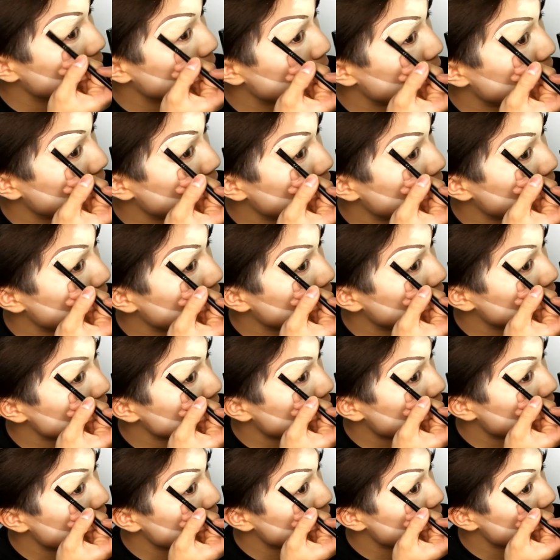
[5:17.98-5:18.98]
By the way guys,
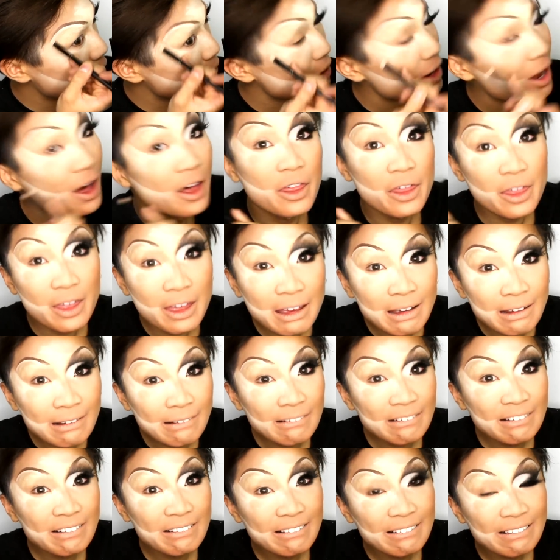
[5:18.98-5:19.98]
I know
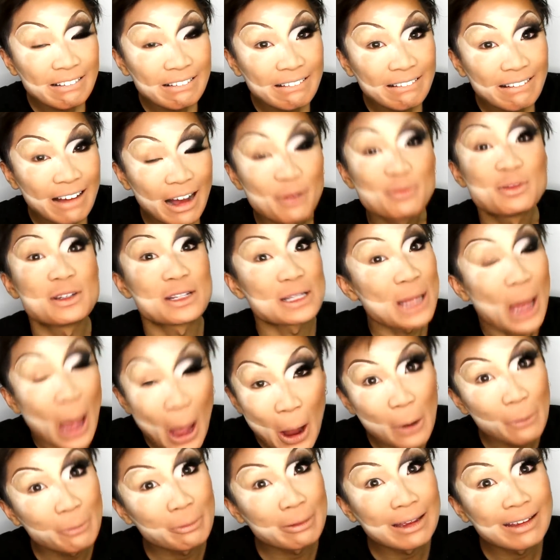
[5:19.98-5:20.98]
nothing. I'm just
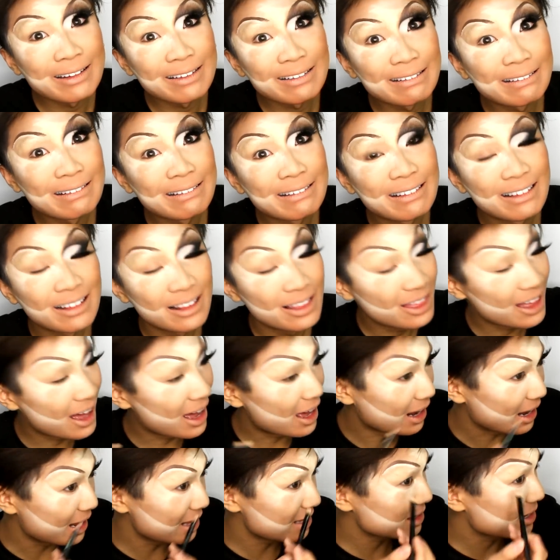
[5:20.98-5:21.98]
hoping
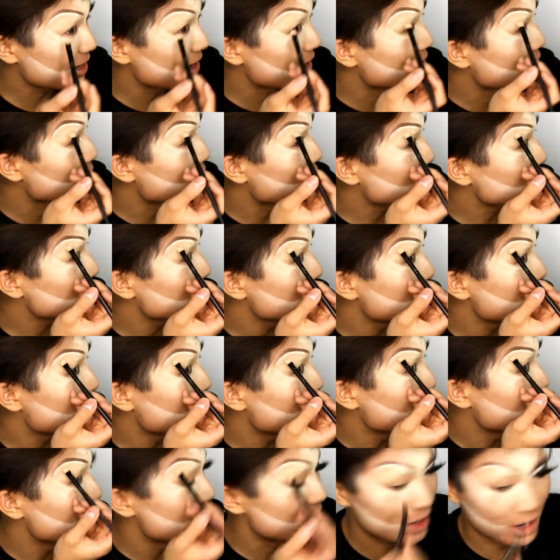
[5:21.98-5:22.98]
that Alaska and Roxy
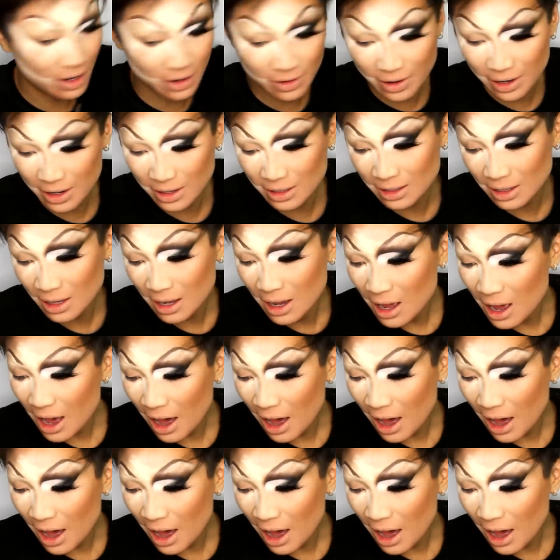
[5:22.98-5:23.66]
are in Drag Race.